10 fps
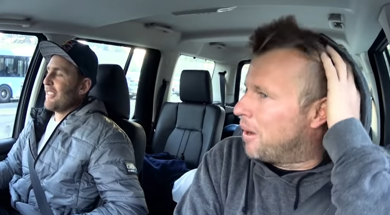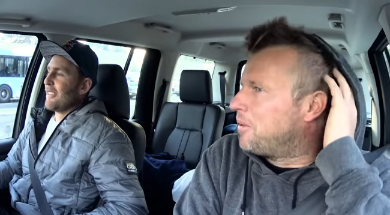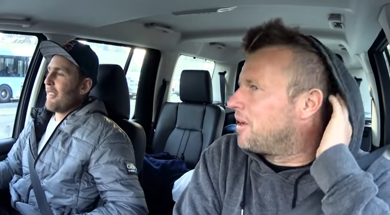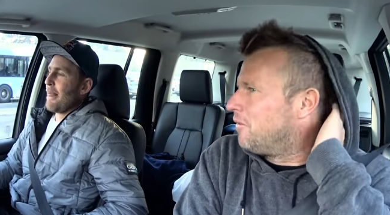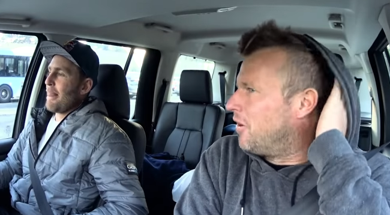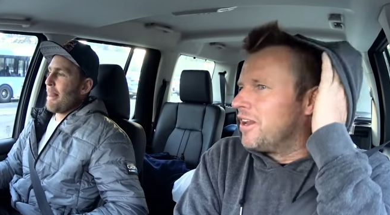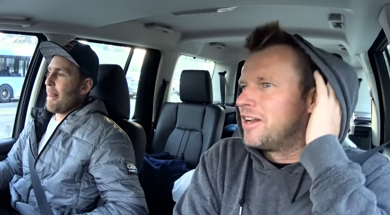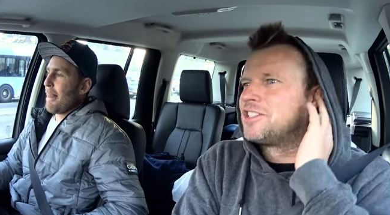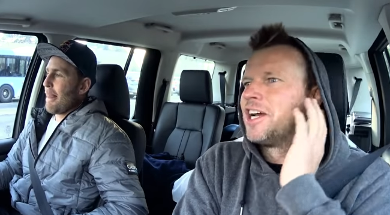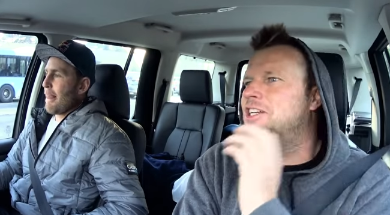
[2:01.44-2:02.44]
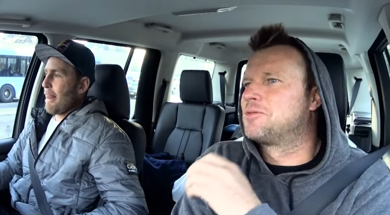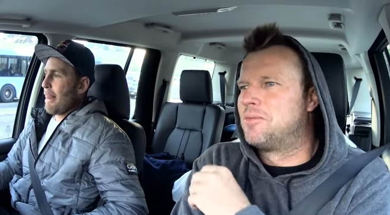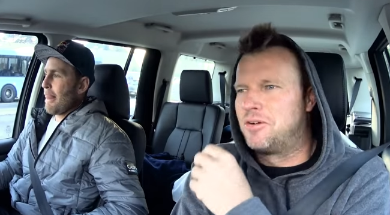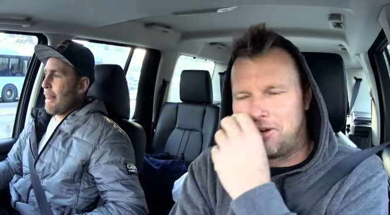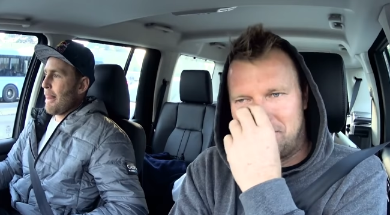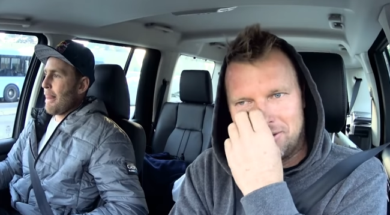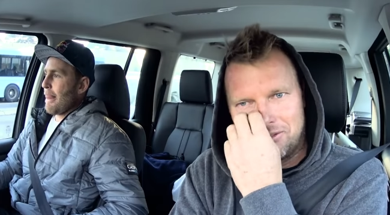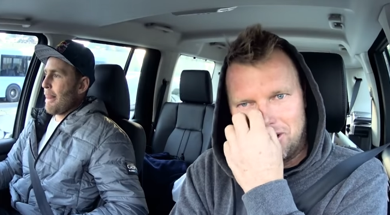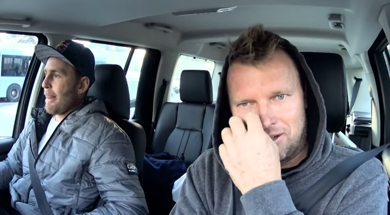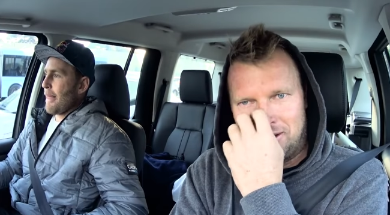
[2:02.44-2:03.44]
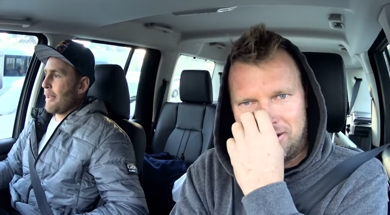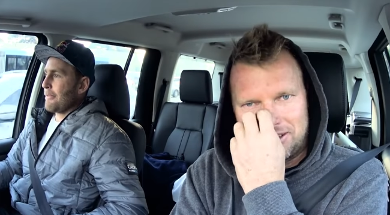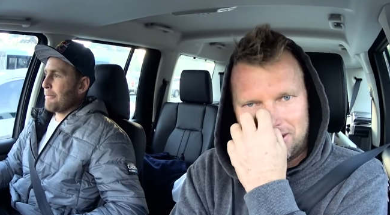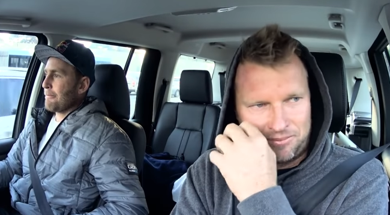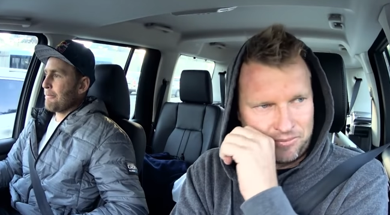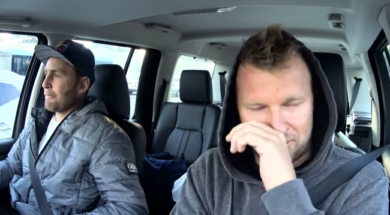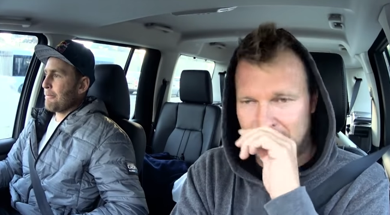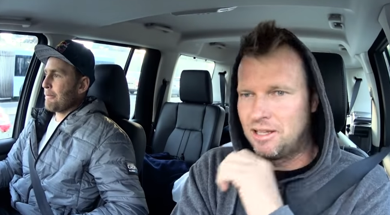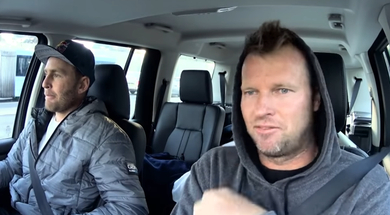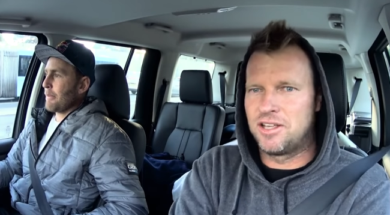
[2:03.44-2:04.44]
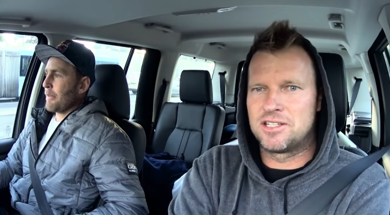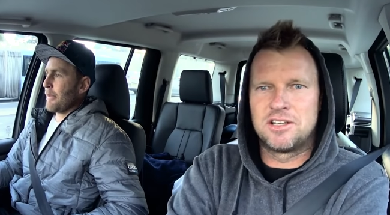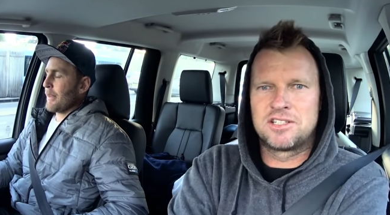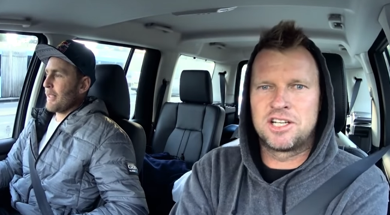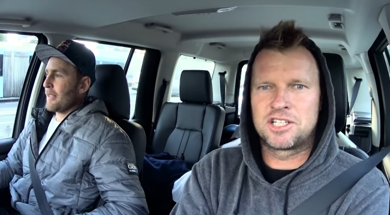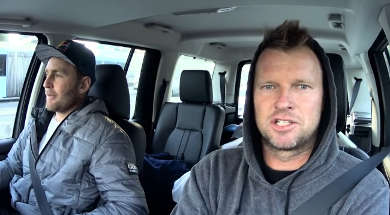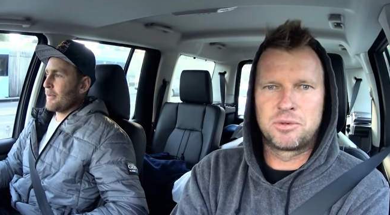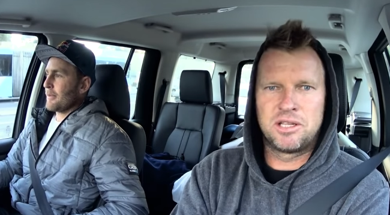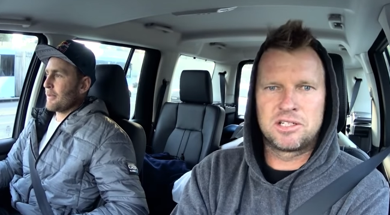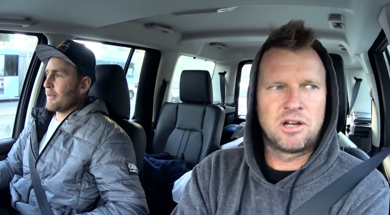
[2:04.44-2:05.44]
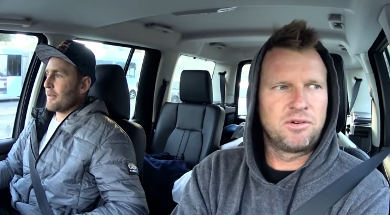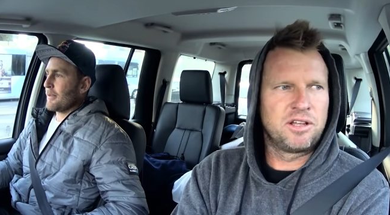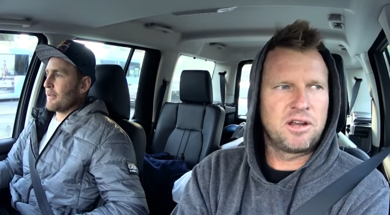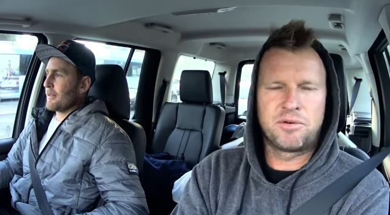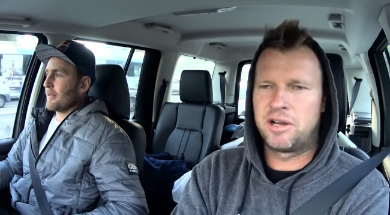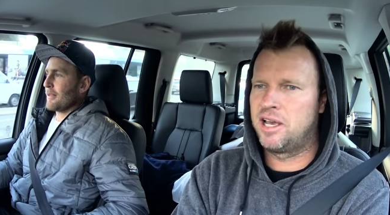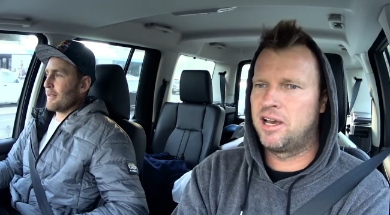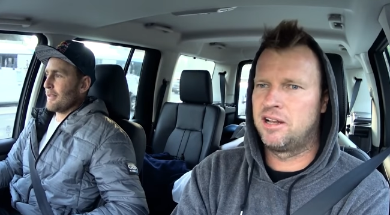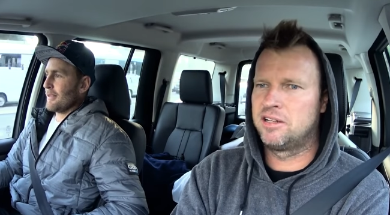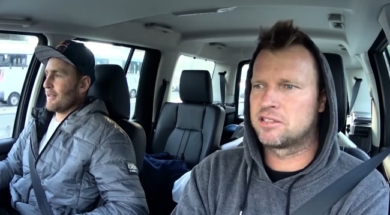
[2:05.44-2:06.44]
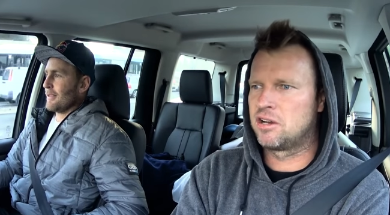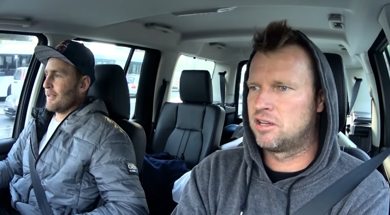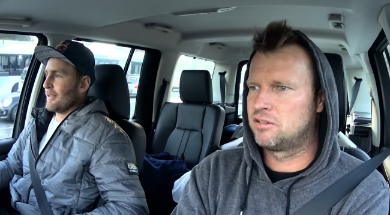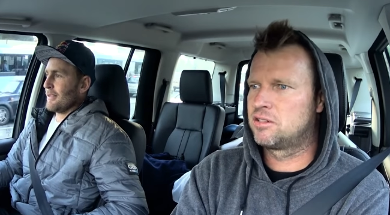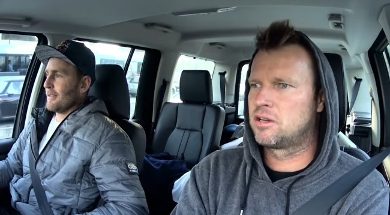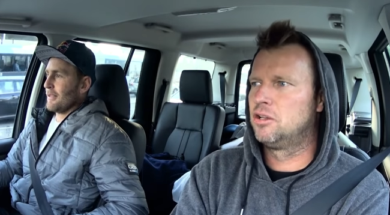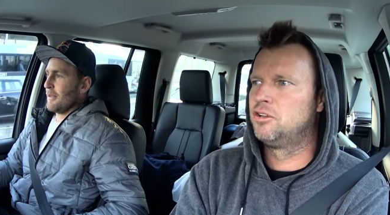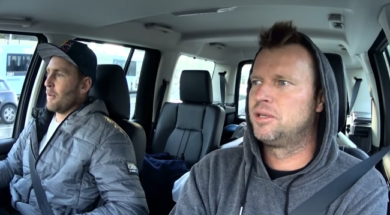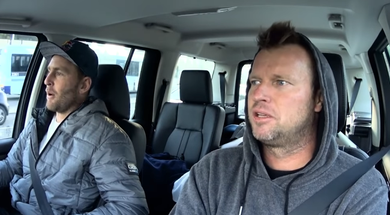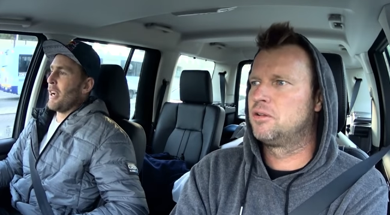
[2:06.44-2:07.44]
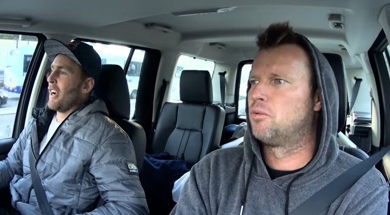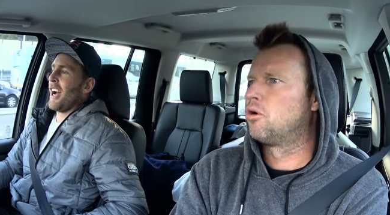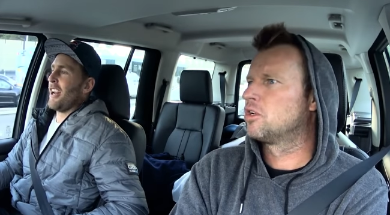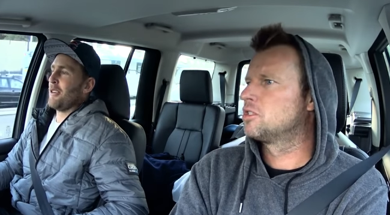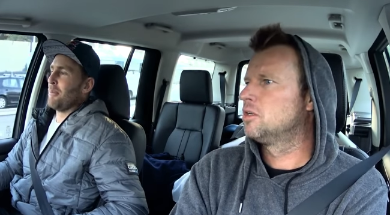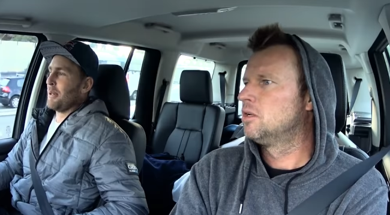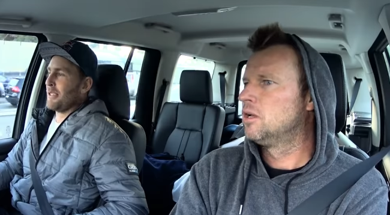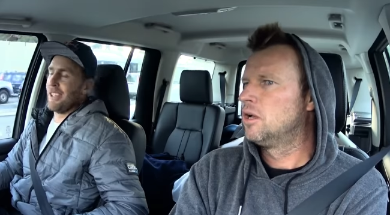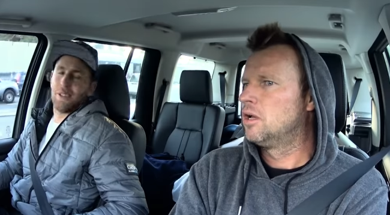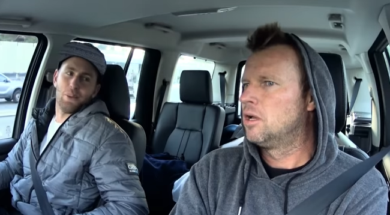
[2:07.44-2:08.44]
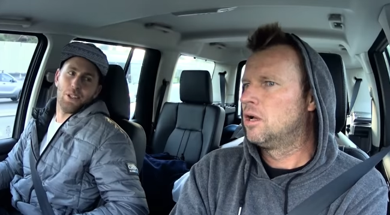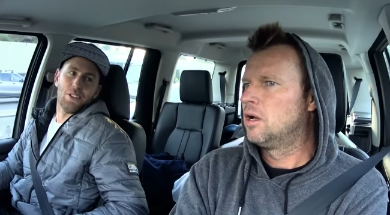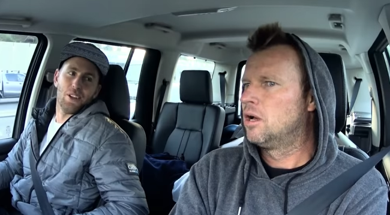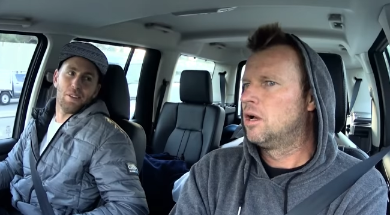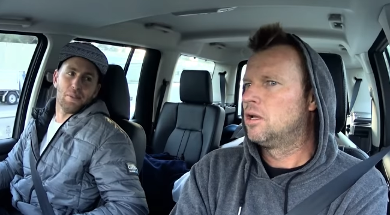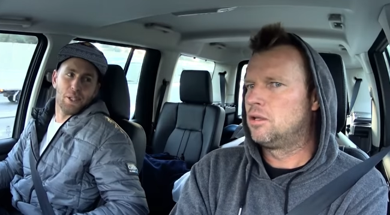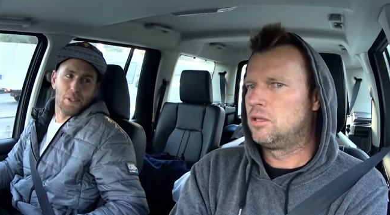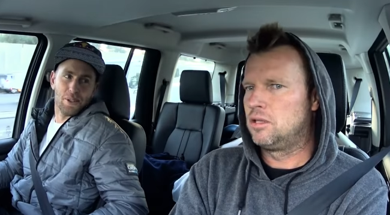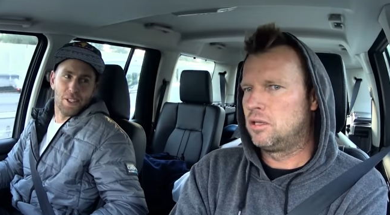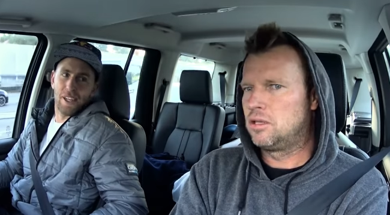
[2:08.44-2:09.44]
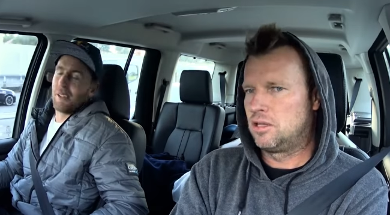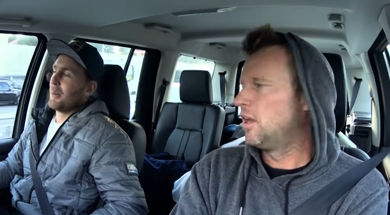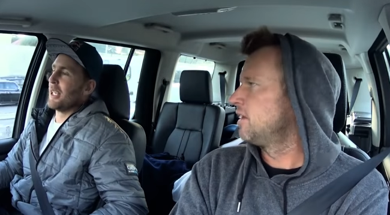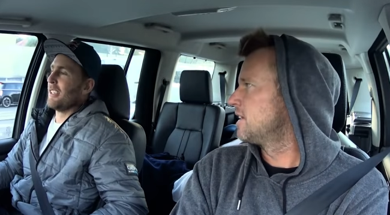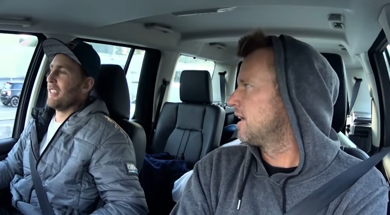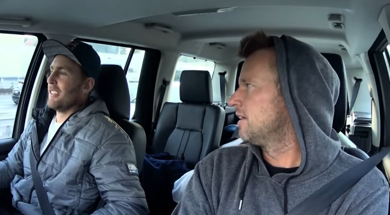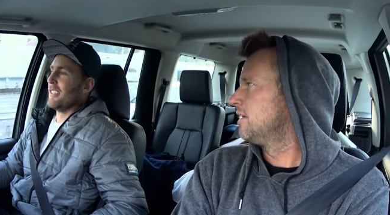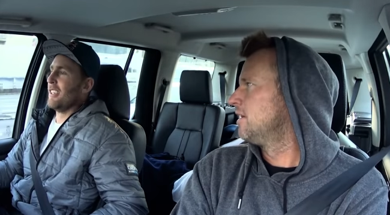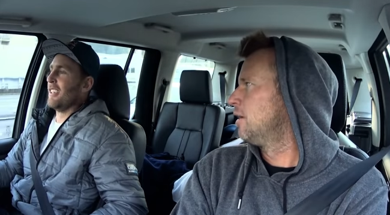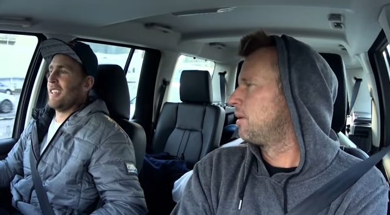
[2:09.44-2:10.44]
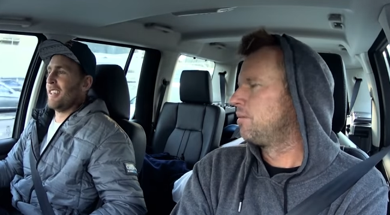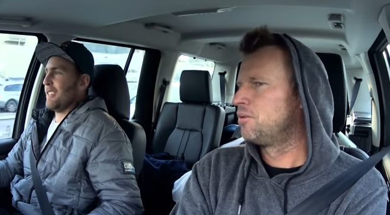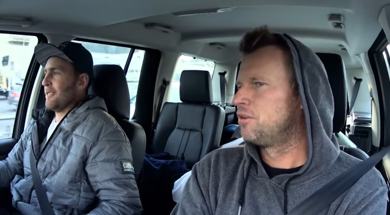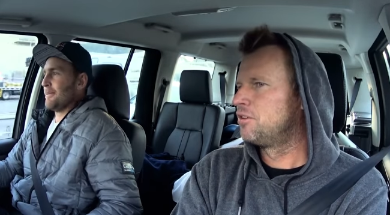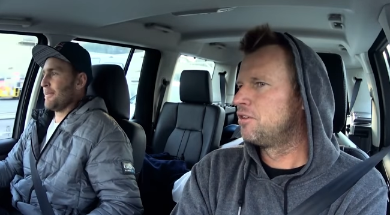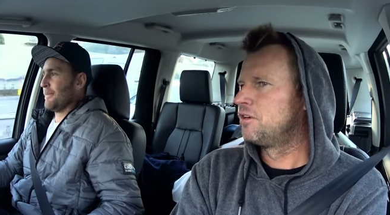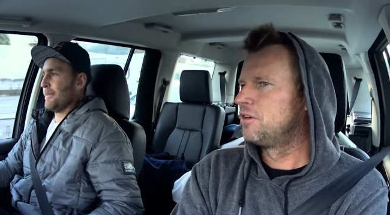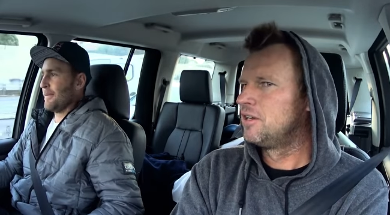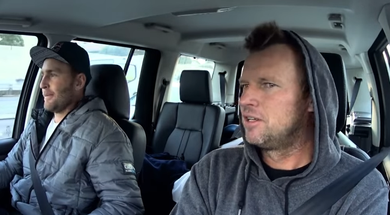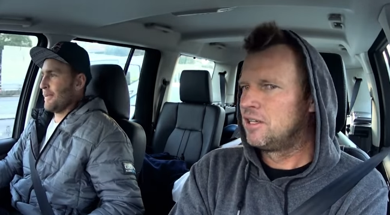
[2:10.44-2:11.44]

Speaker 1: pumping, I won't let it change my mind. But like, if there's those sessions where there's not really anyone out and it's kind of gloomy.
Speaker 2: Where 100% you would have surfed when you were young. Yeah, exactly. Yeah. I probably wouldn't do it.